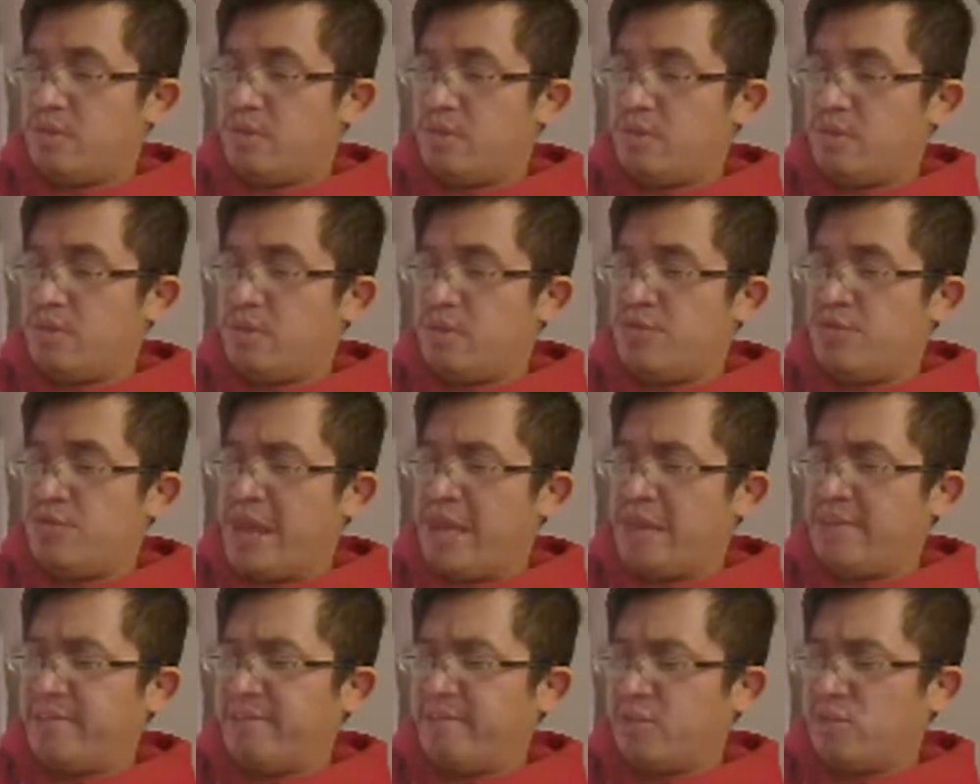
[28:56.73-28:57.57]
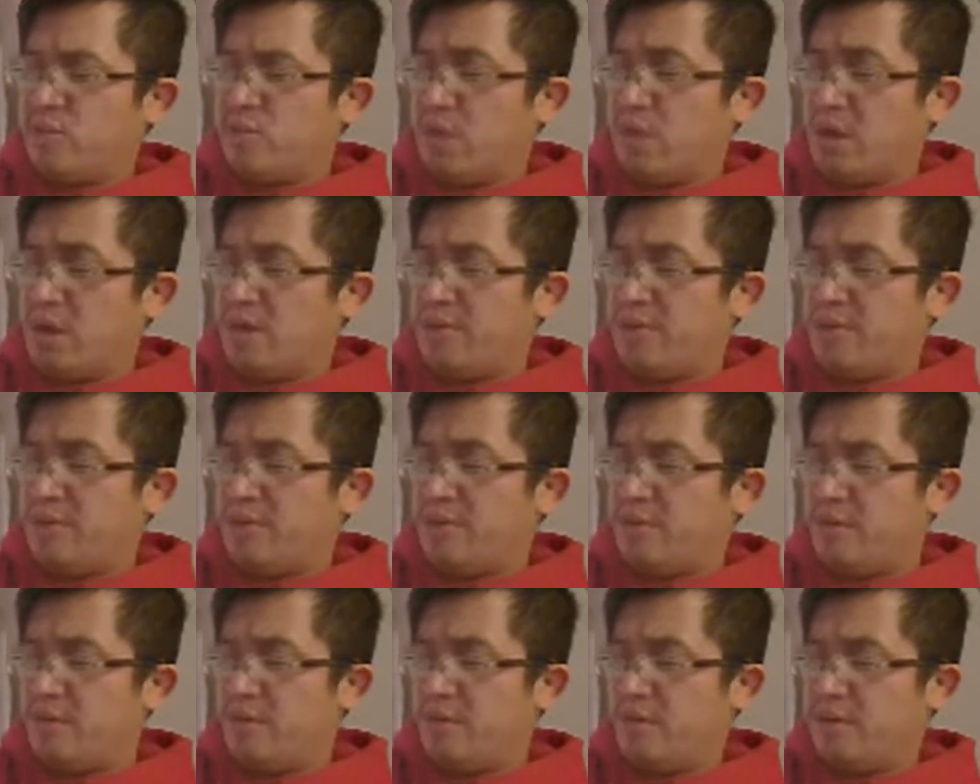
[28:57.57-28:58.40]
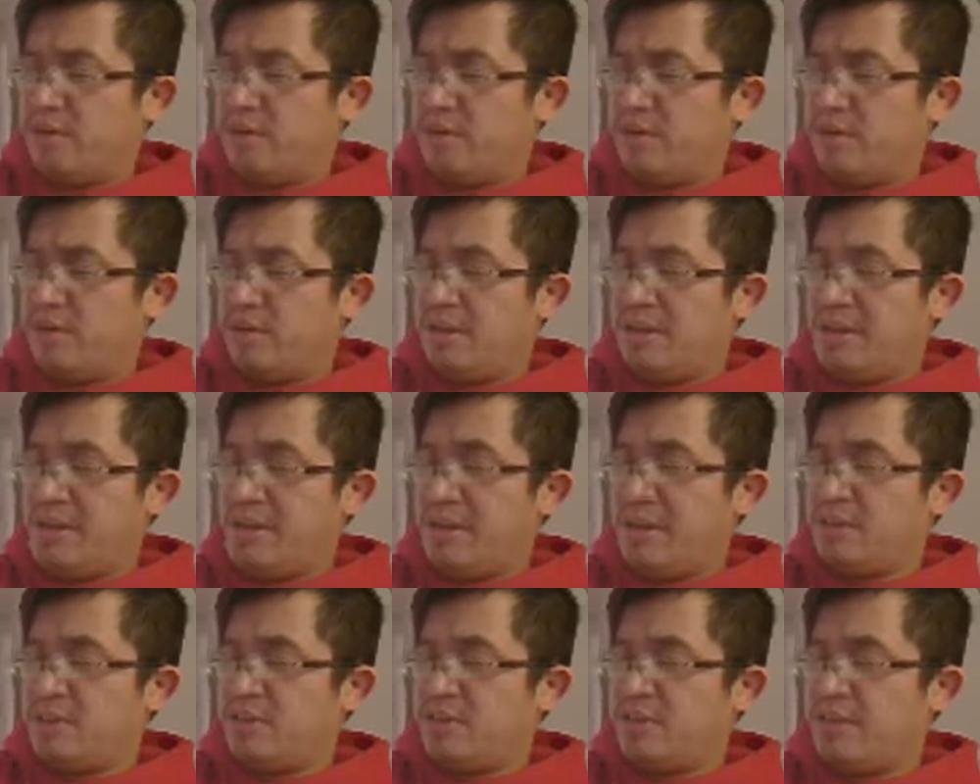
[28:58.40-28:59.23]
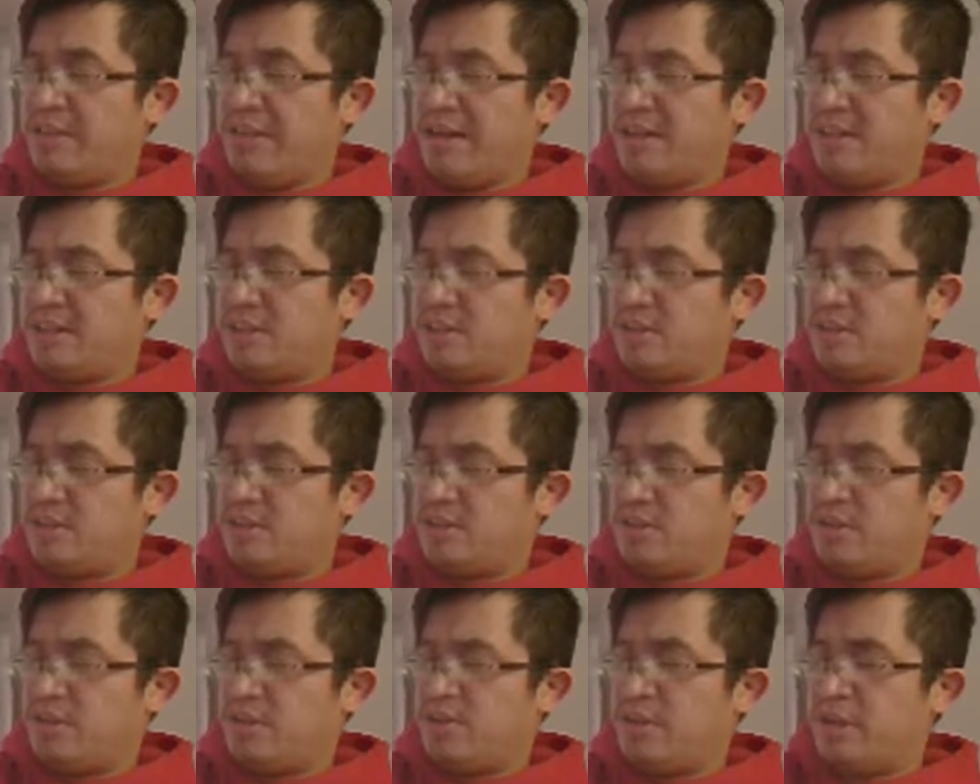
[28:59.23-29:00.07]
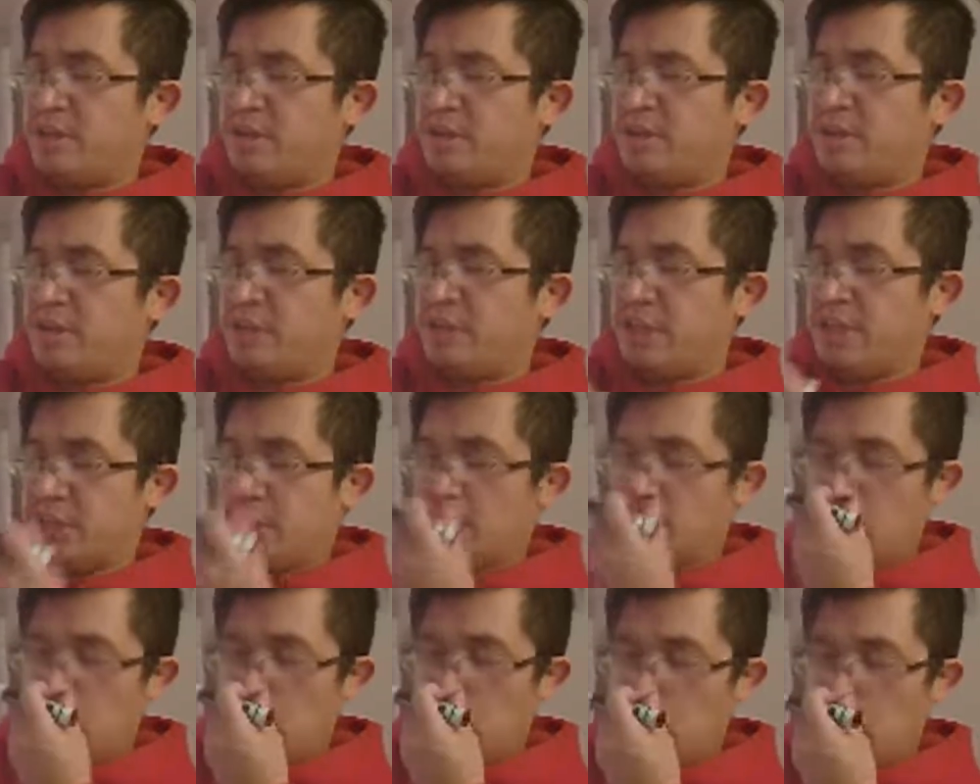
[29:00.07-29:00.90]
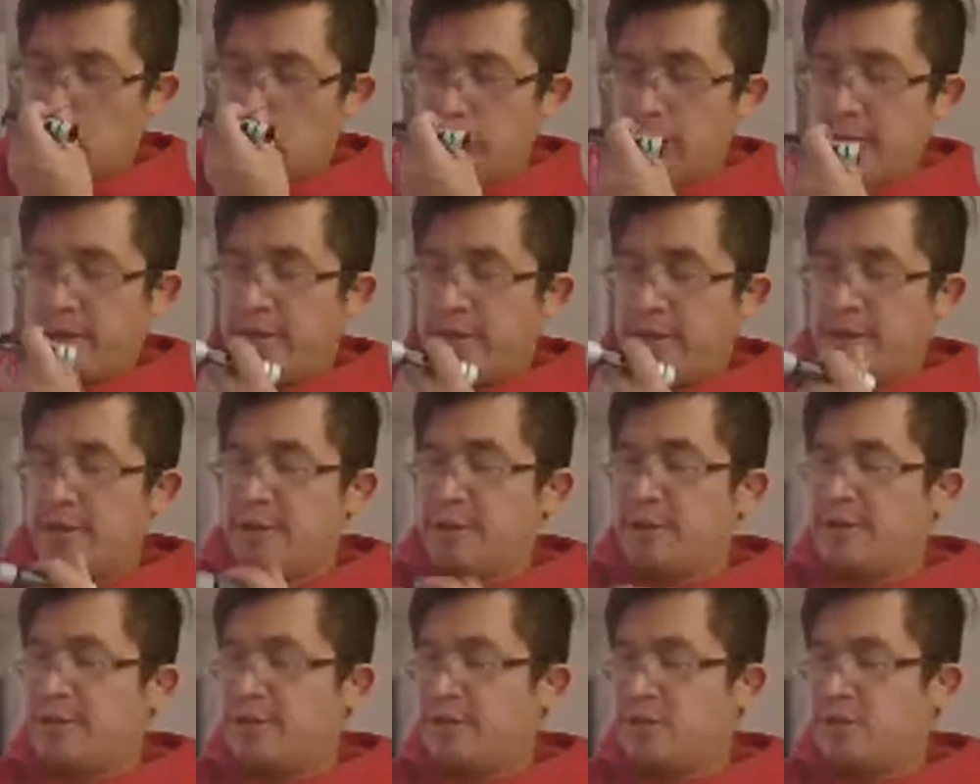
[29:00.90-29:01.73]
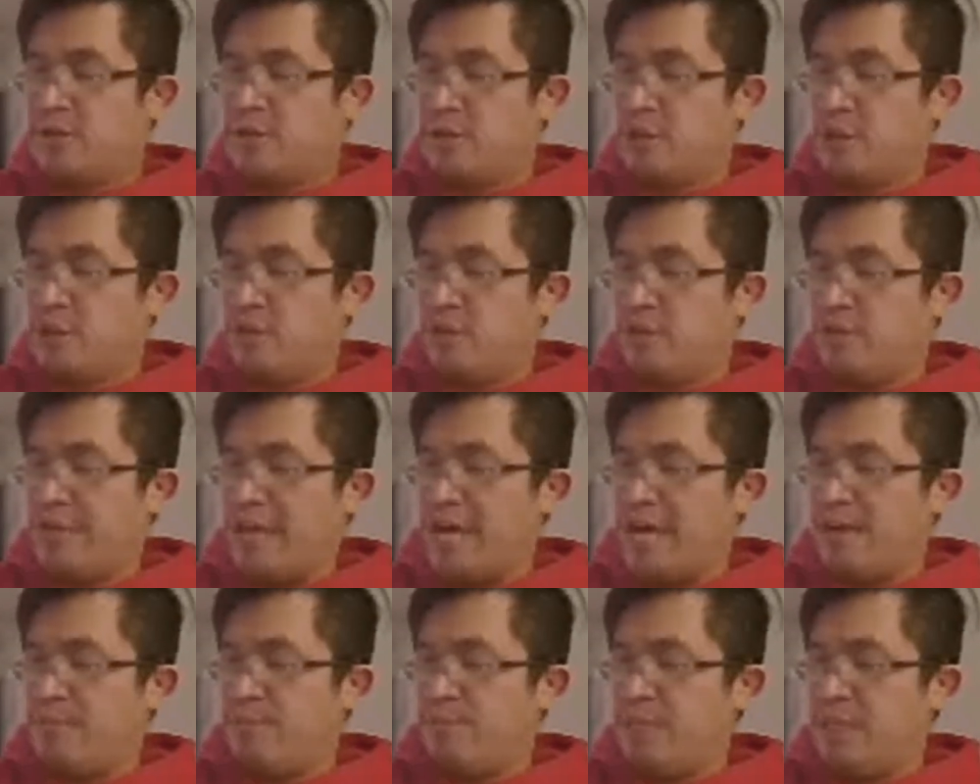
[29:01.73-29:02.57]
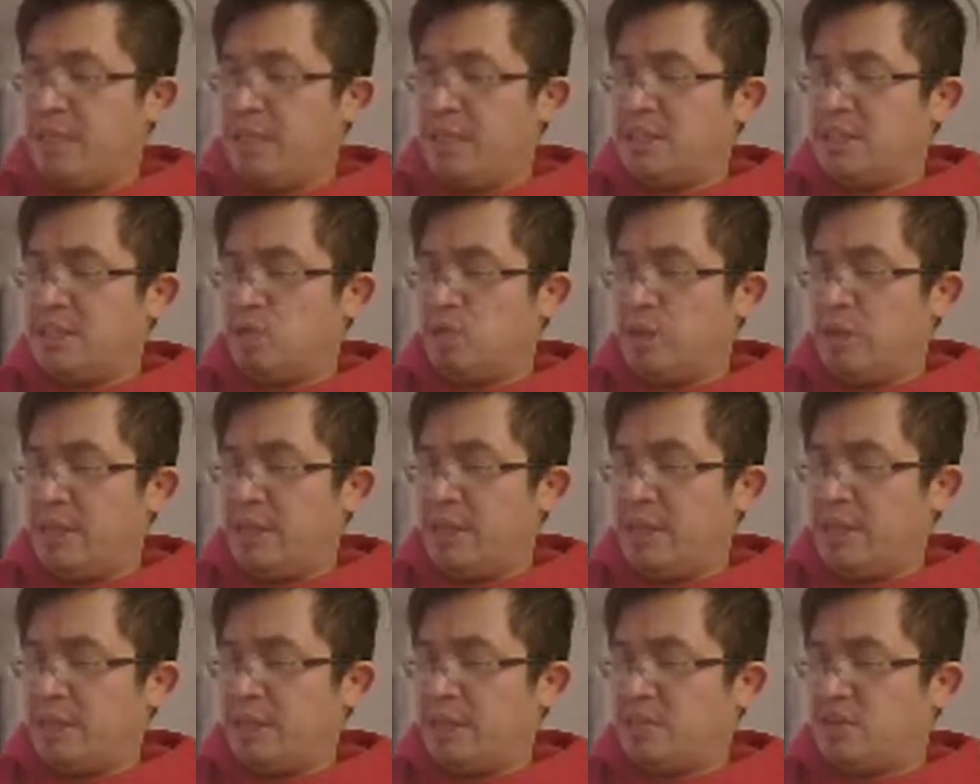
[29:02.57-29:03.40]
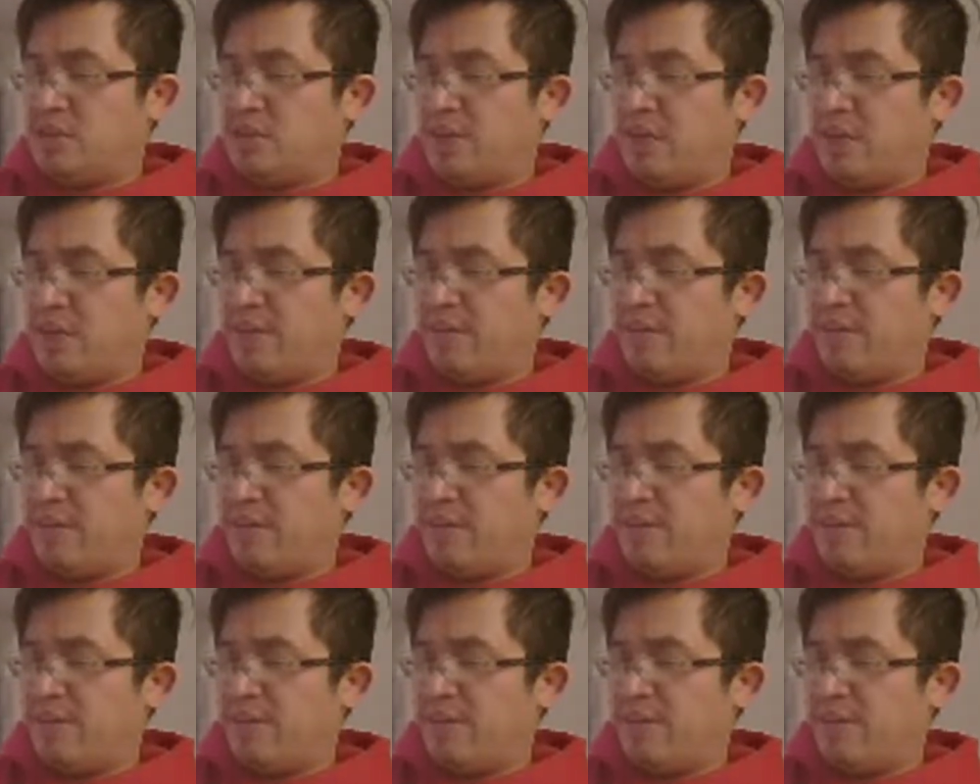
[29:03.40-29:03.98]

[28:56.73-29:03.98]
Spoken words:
Negative 12 is less than G. So that means we need stuff